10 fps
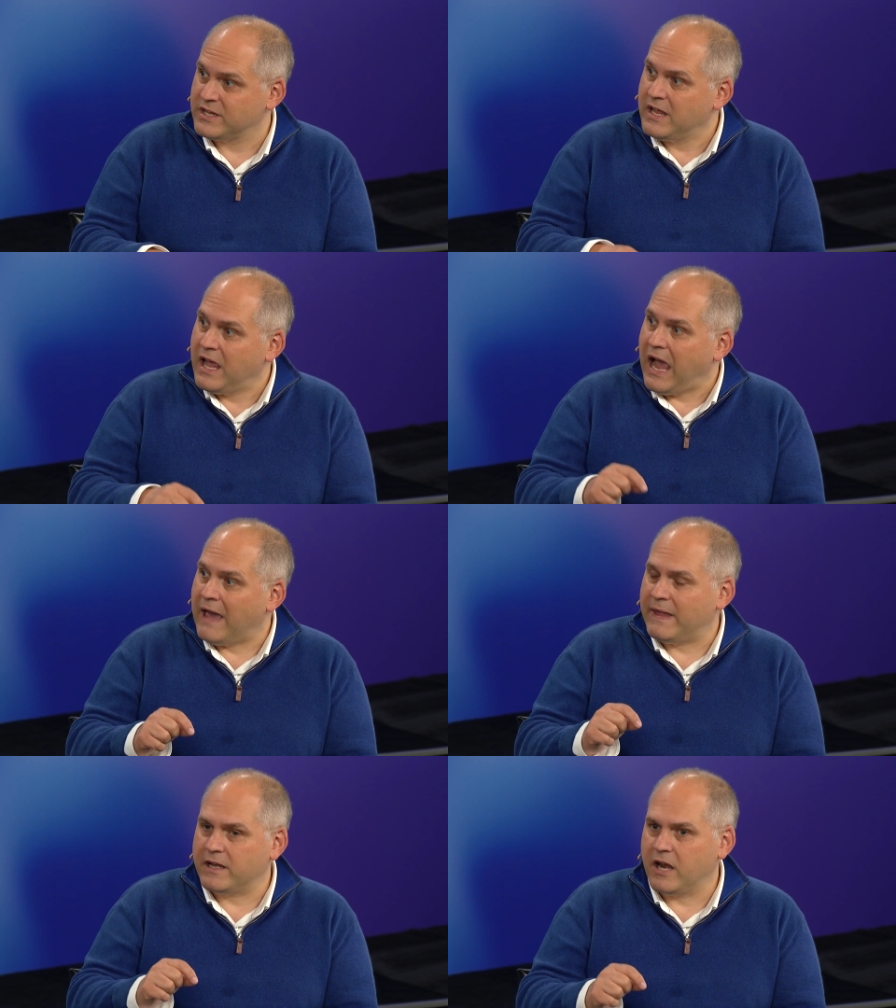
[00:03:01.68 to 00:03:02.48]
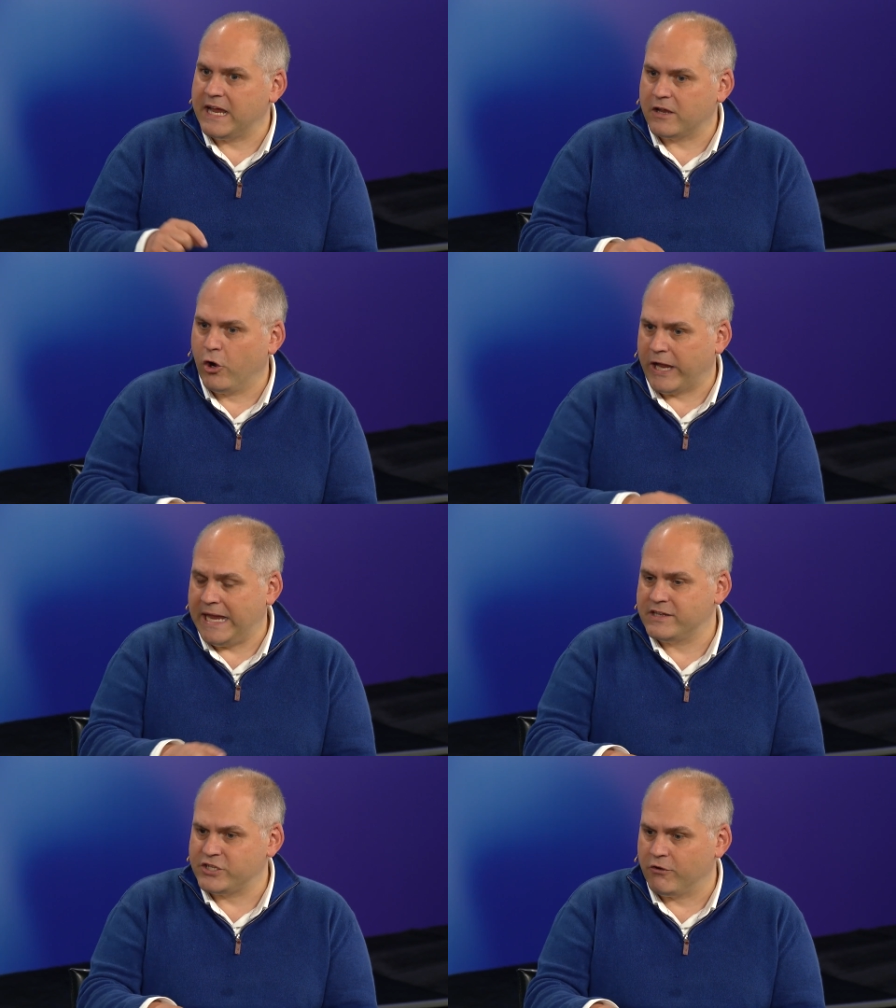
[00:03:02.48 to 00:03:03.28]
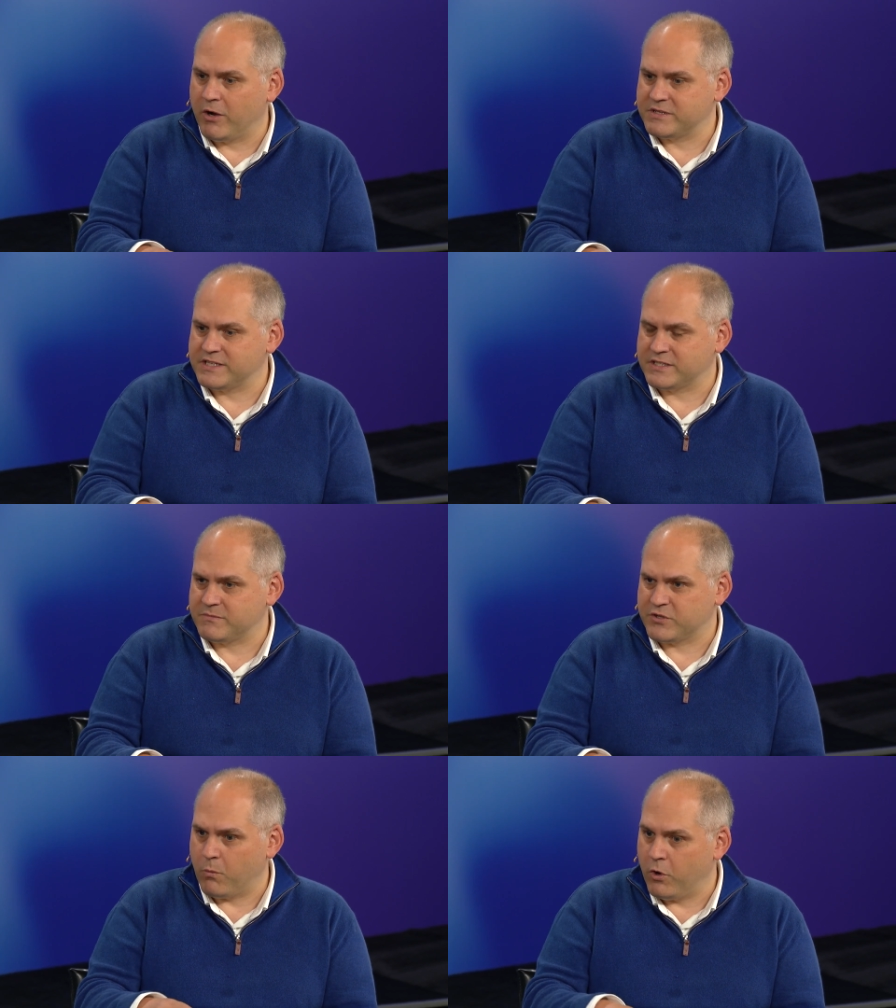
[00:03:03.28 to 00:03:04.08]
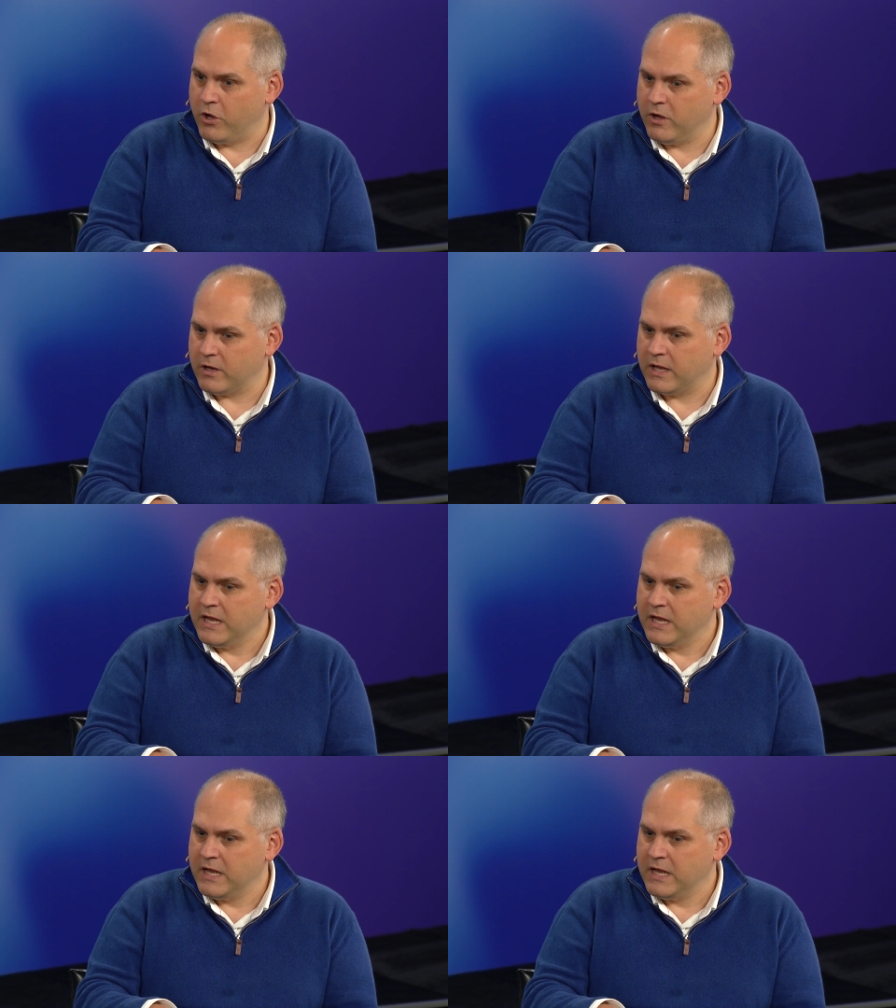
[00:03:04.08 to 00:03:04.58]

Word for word: Yeah. And then like hook it into your own systems at work.